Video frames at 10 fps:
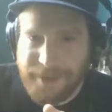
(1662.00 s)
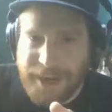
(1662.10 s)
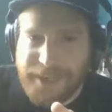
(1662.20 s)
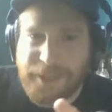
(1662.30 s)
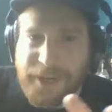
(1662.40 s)

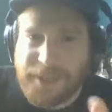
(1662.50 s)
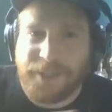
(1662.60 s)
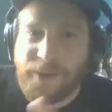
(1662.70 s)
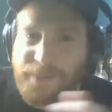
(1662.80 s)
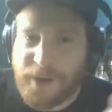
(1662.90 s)
It's an
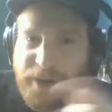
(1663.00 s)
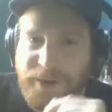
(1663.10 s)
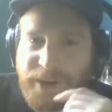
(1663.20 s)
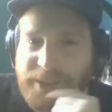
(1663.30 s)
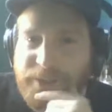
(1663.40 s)
over-under
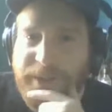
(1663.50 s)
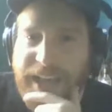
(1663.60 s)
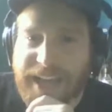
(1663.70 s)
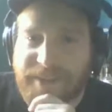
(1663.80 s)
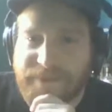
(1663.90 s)
on 2.5.